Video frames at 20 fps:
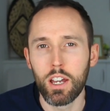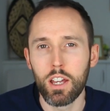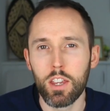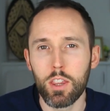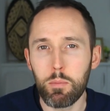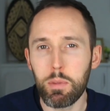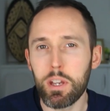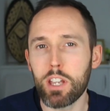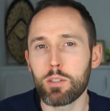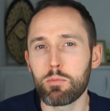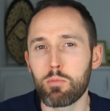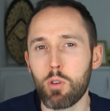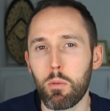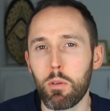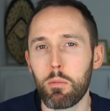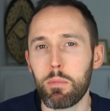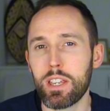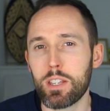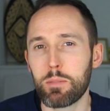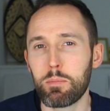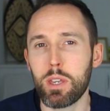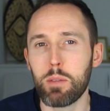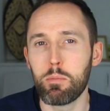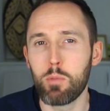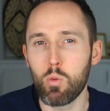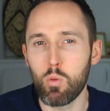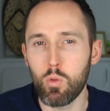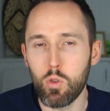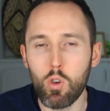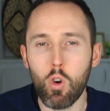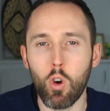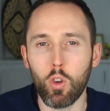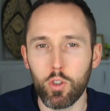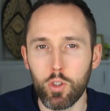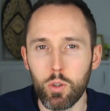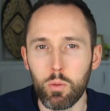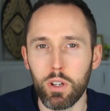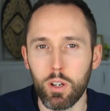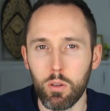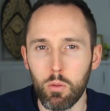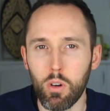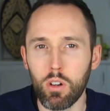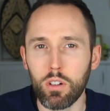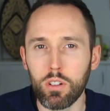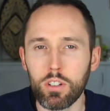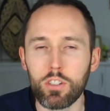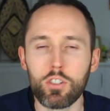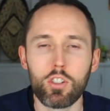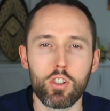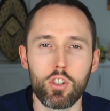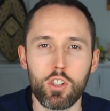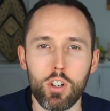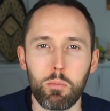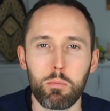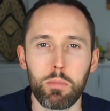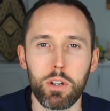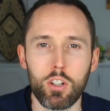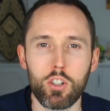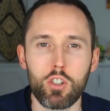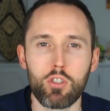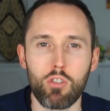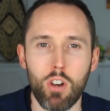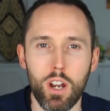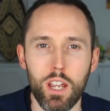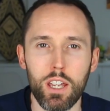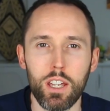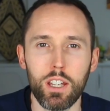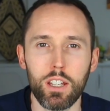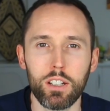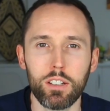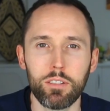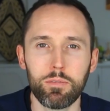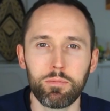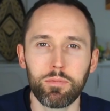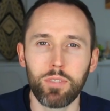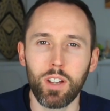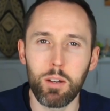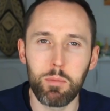The biggest problem is people not doing one, just jumping straight in.